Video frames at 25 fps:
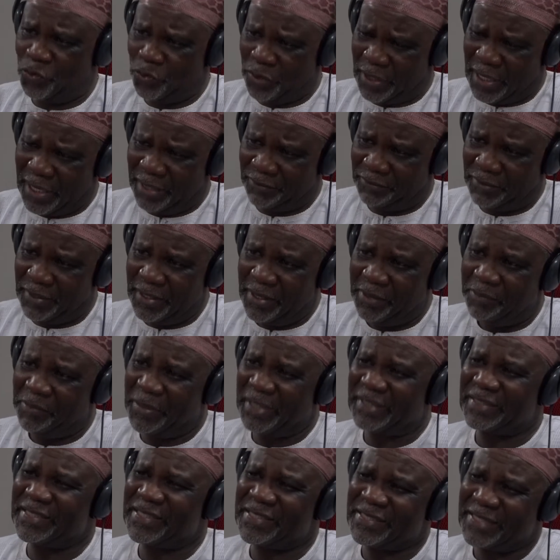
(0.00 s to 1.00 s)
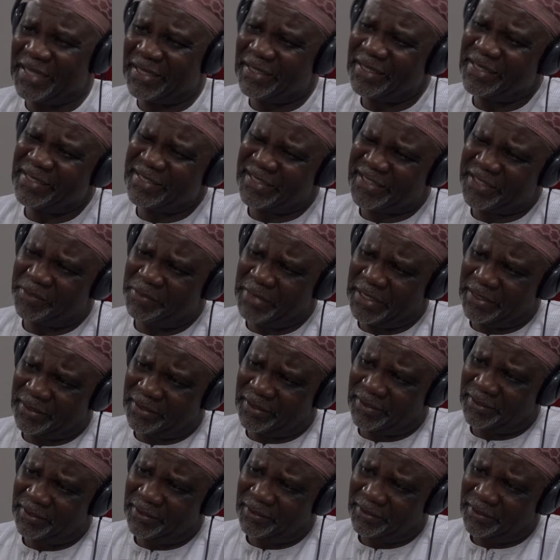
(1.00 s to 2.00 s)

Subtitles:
we have, but it's not legitimate.